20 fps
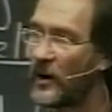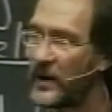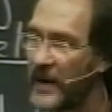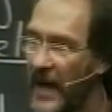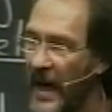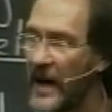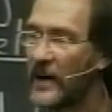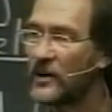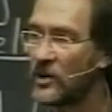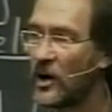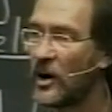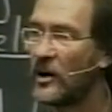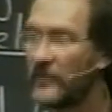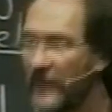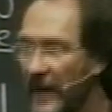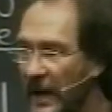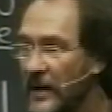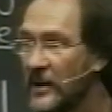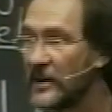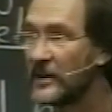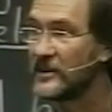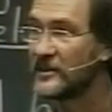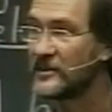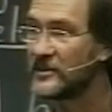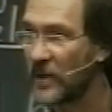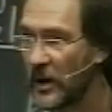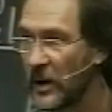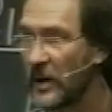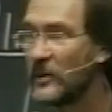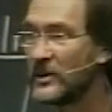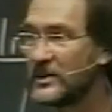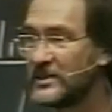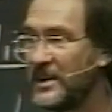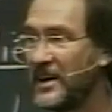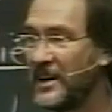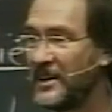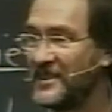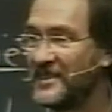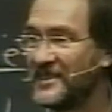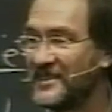out of hell. So he was
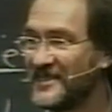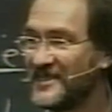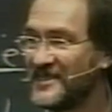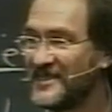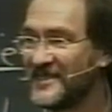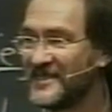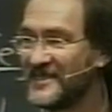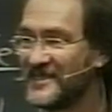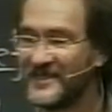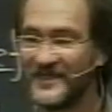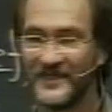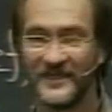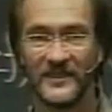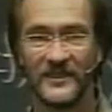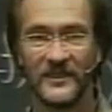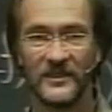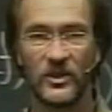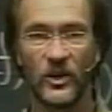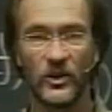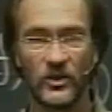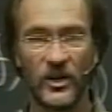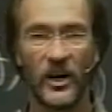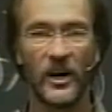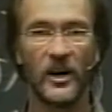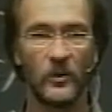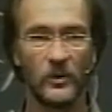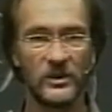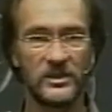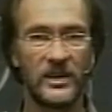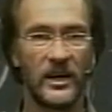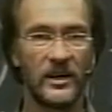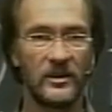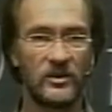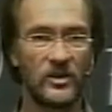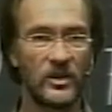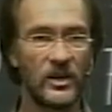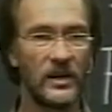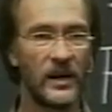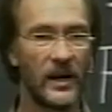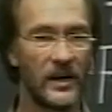dead. So Jonah was dead
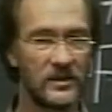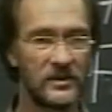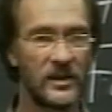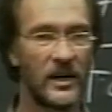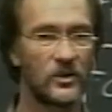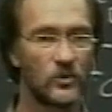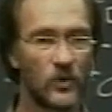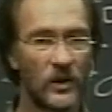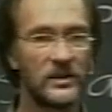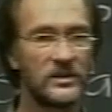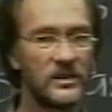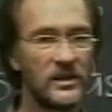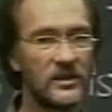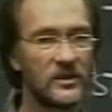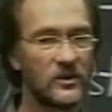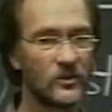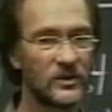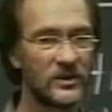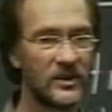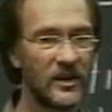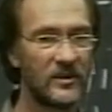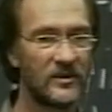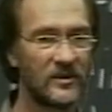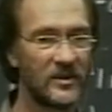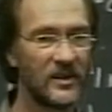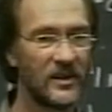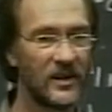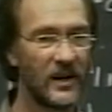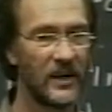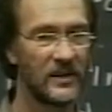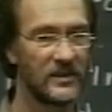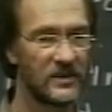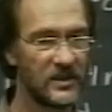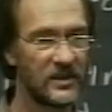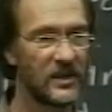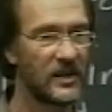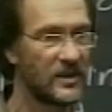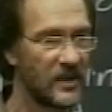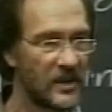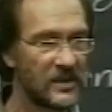3 days. That's why Jesus was dead 3 days. He
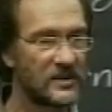said, that's a